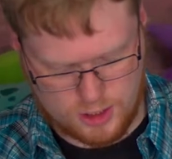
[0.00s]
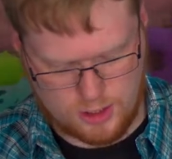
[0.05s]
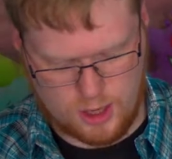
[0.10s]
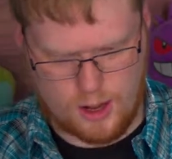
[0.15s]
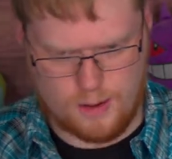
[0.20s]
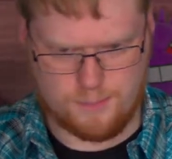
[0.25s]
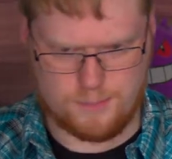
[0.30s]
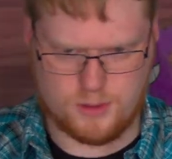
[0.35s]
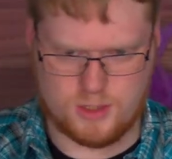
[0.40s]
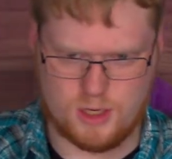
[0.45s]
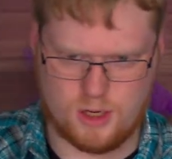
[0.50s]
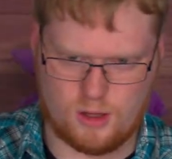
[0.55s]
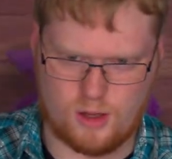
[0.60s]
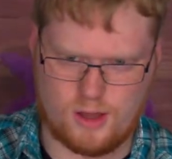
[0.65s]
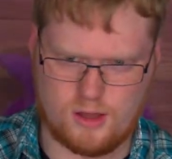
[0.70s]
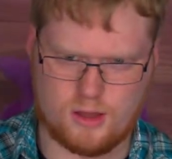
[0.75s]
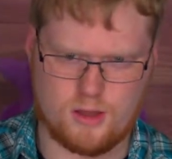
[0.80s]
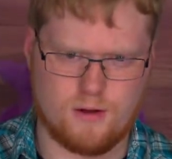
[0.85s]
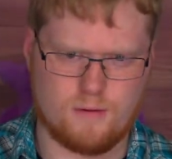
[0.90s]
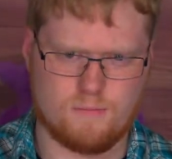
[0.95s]
up to
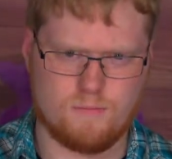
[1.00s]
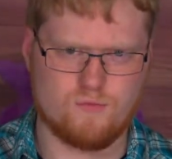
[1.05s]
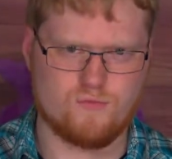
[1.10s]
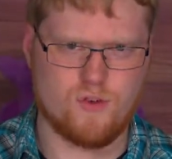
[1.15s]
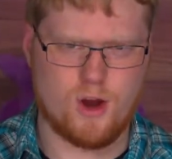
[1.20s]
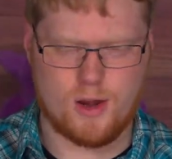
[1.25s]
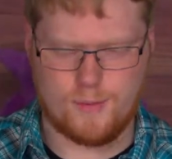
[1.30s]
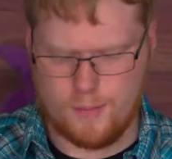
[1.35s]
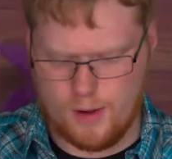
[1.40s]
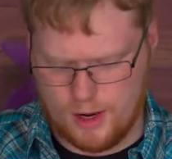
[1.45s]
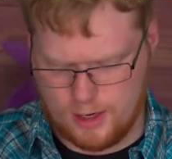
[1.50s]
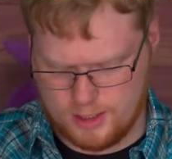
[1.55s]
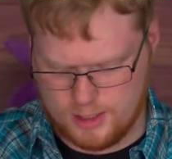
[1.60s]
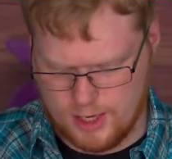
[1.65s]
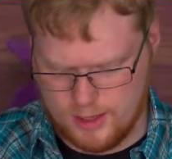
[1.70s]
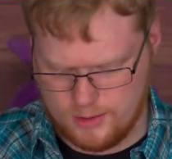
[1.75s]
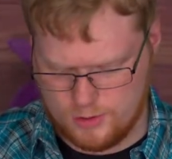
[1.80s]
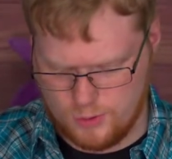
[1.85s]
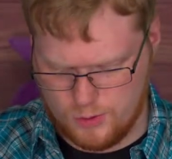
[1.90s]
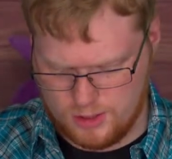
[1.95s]
like the red box
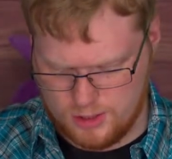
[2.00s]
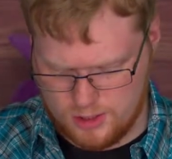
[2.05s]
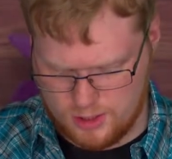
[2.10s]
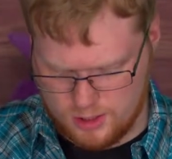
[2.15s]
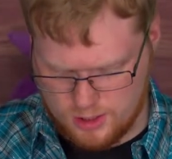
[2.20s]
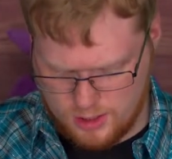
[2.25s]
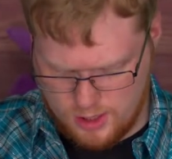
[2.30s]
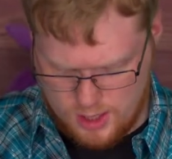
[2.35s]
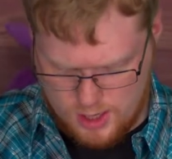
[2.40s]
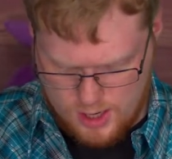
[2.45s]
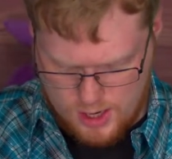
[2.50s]
type switches.